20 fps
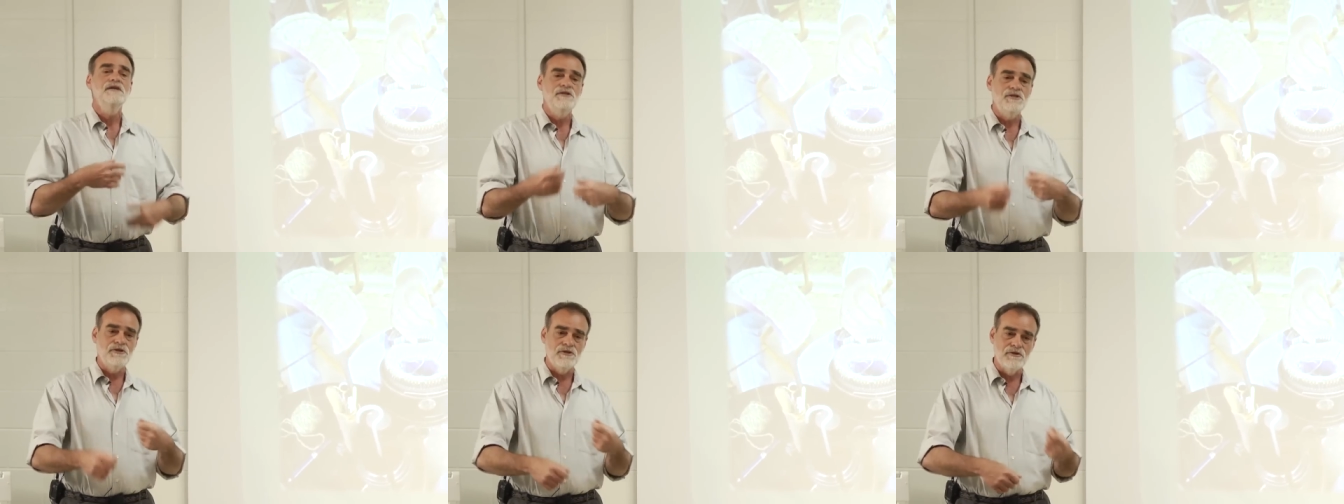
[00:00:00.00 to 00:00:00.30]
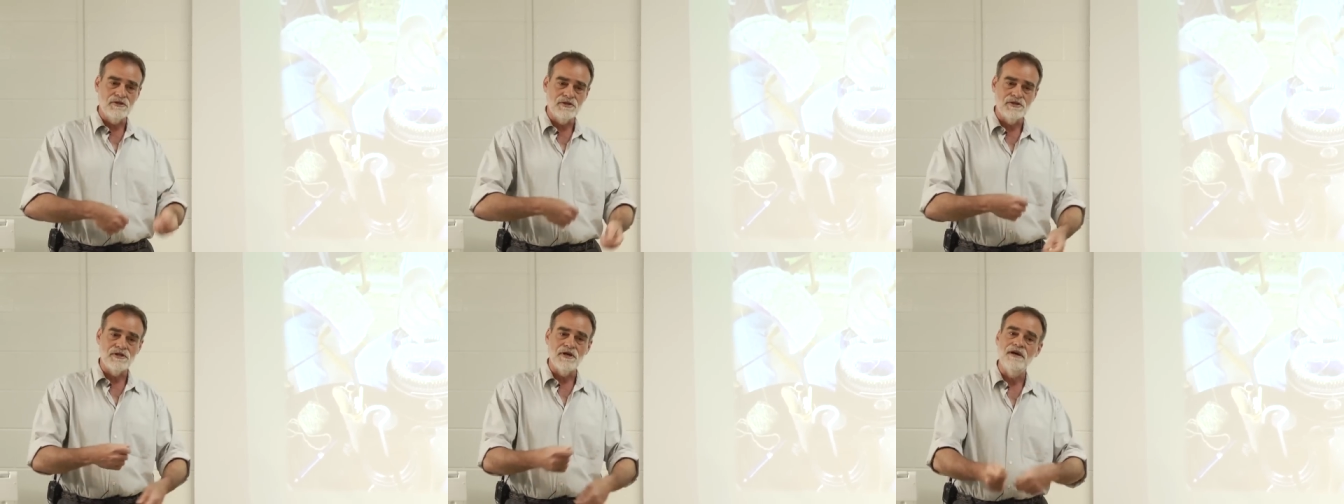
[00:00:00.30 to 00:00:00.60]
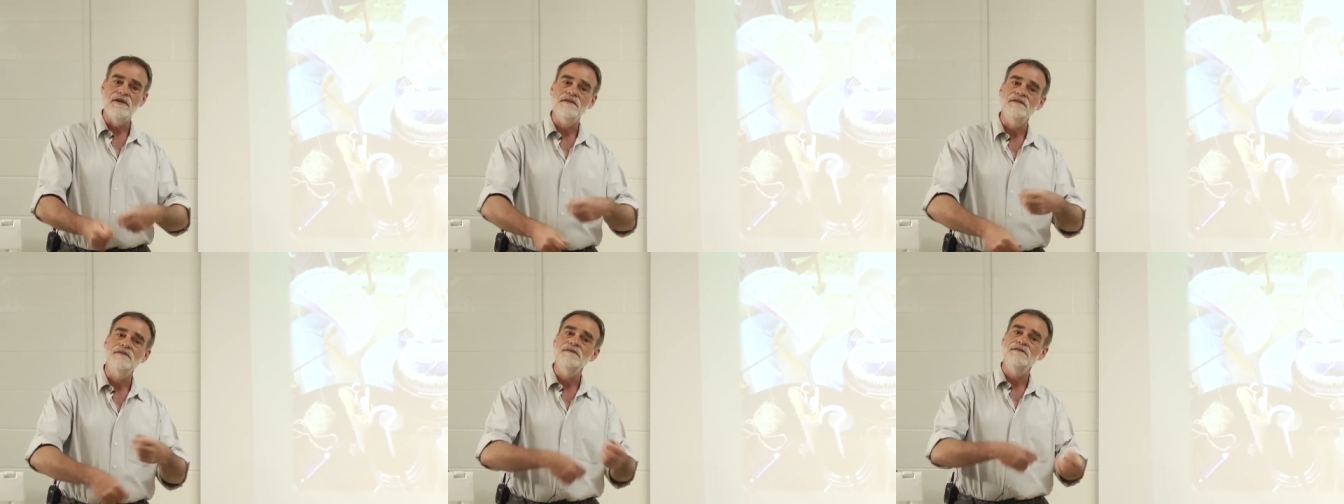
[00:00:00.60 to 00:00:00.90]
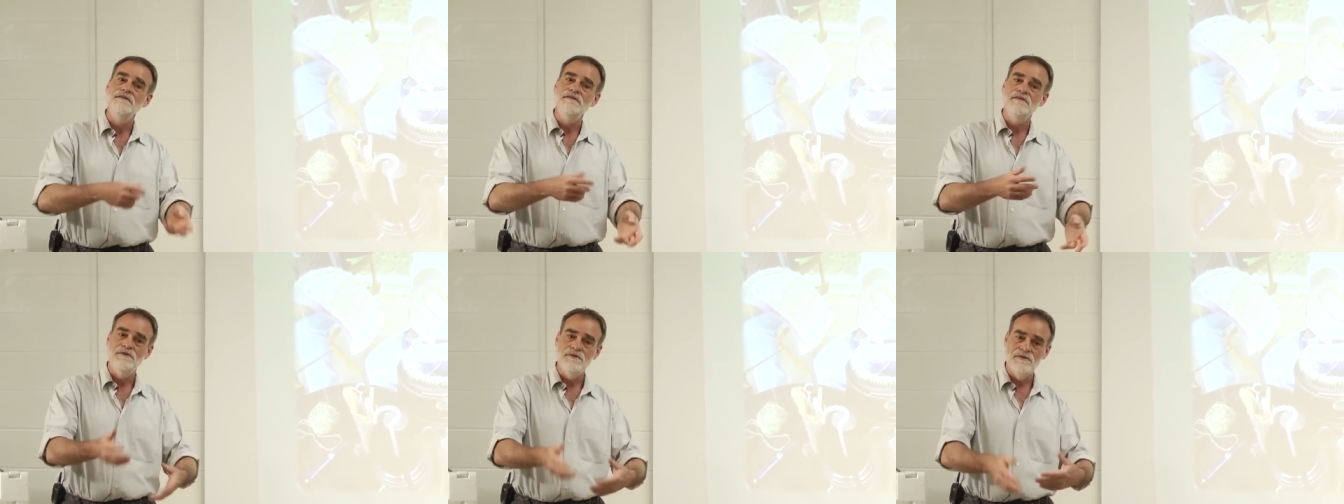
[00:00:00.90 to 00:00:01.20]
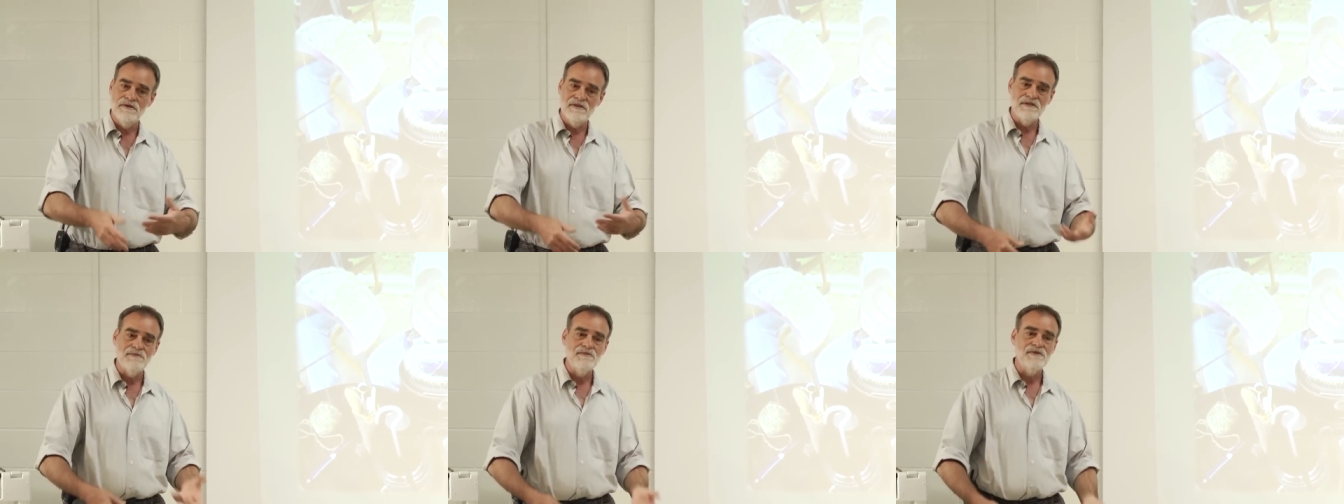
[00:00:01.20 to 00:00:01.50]
she'll start
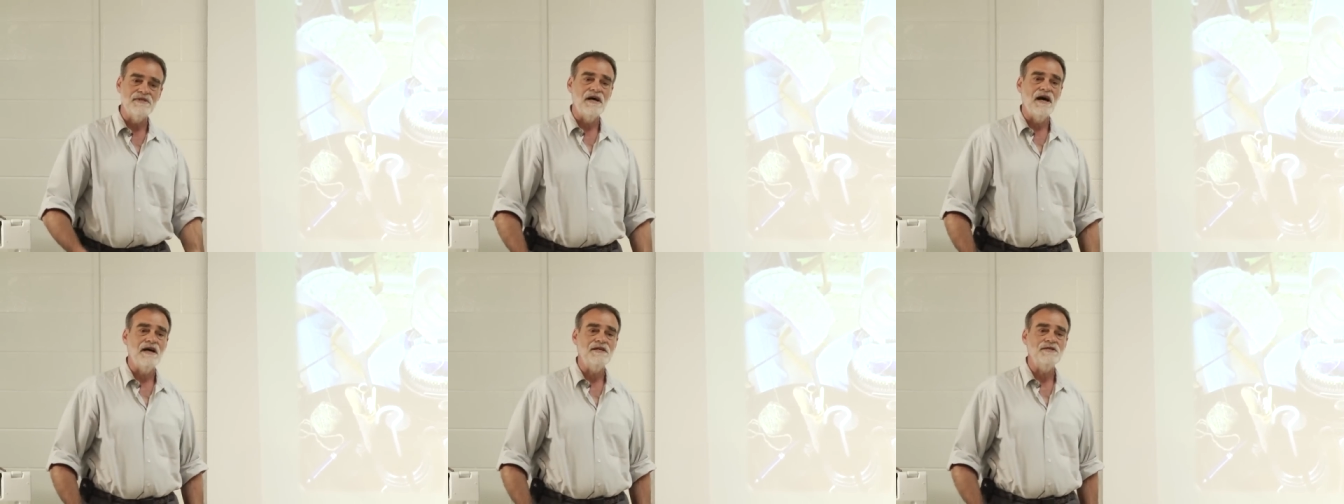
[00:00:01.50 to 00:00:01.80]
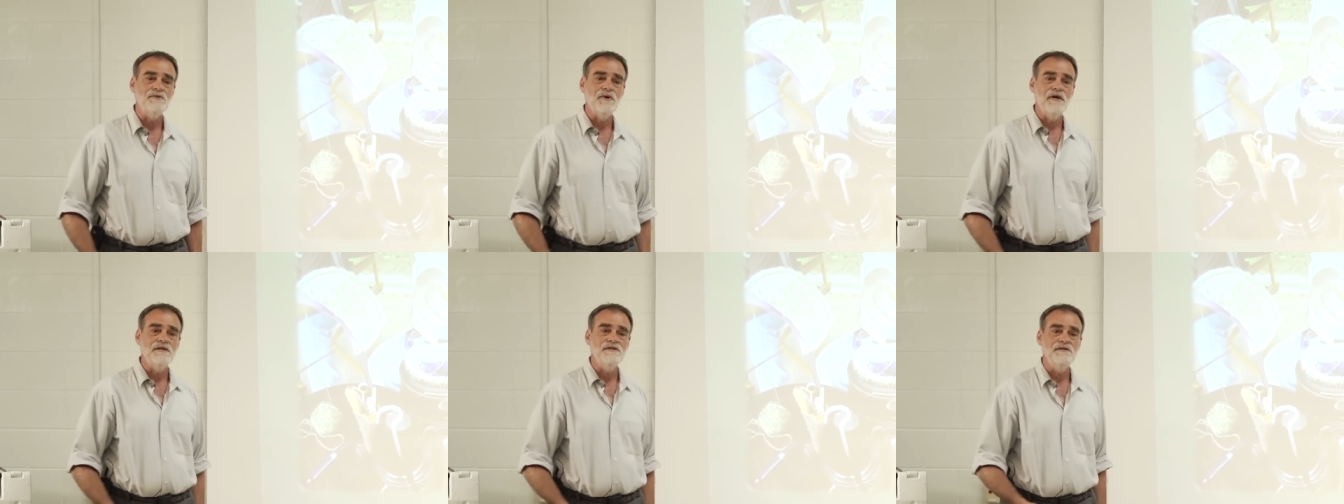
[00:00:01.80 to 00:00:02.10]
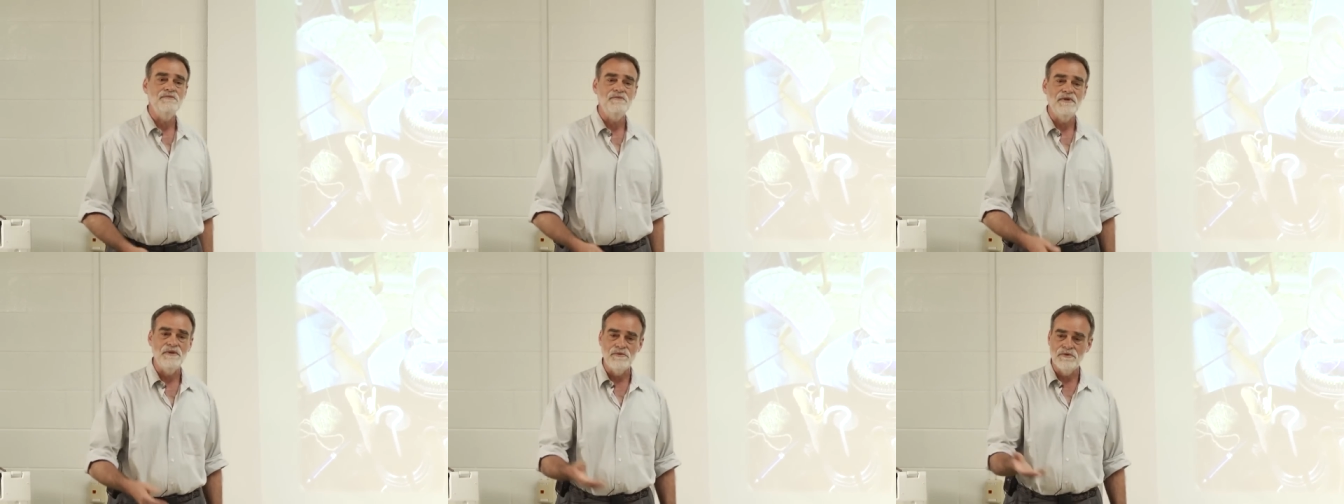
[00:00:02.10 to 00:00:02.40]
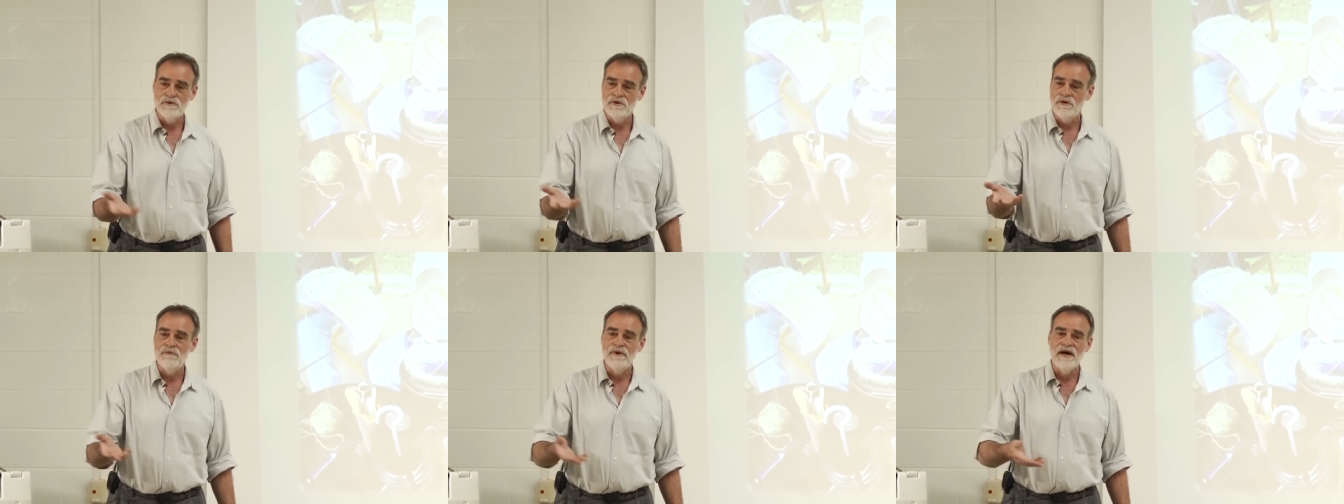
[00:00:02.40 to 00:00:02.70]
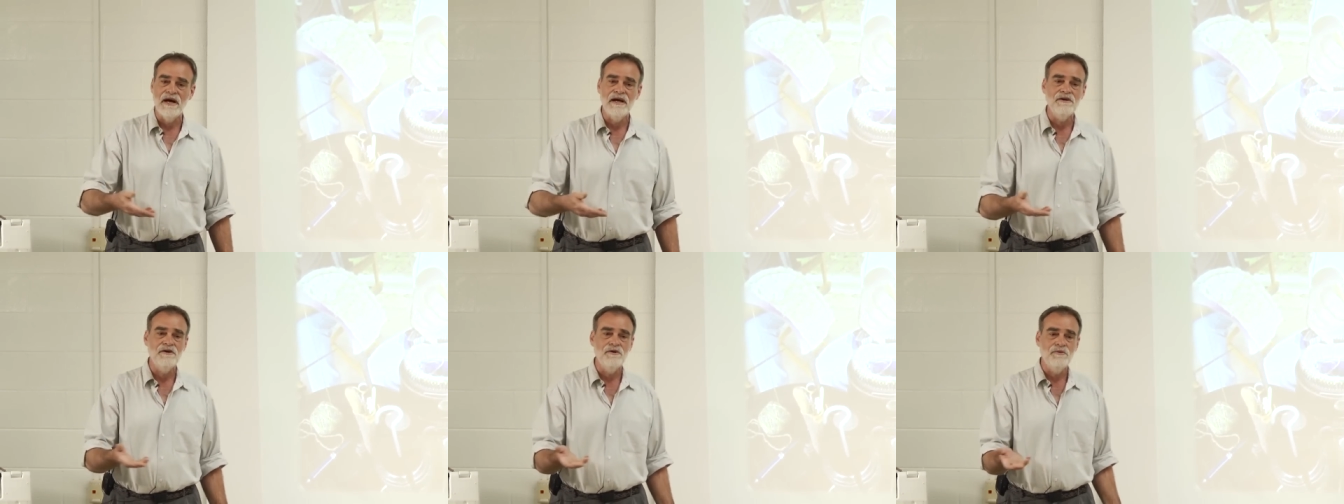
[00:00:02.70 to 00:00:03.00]
doing some socks was and people will go
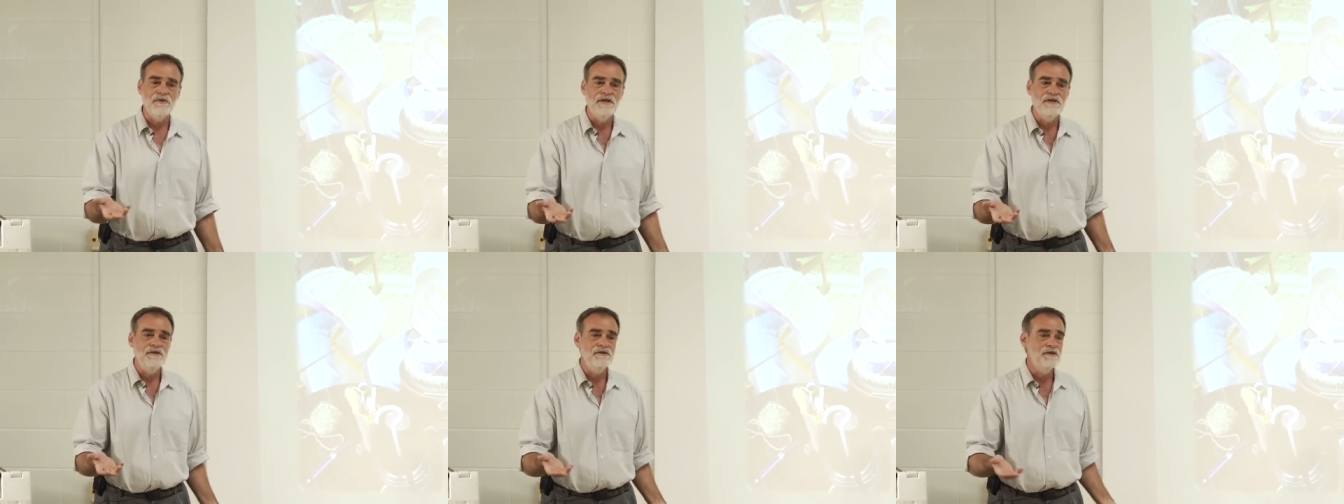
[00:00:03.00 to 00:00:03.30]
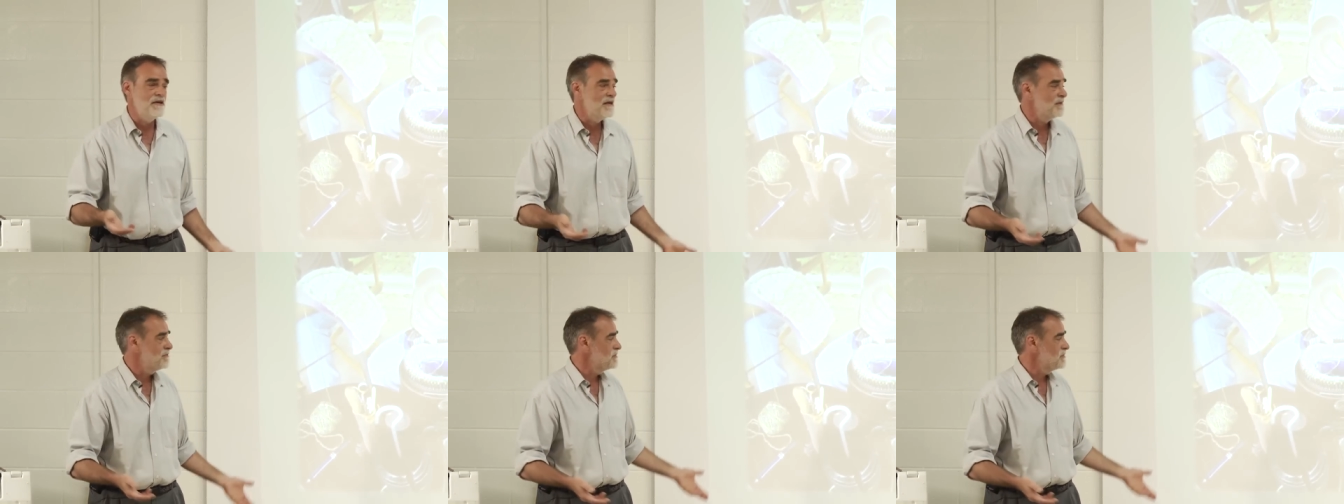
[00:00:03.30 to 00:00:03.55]
by and go, what are you doing?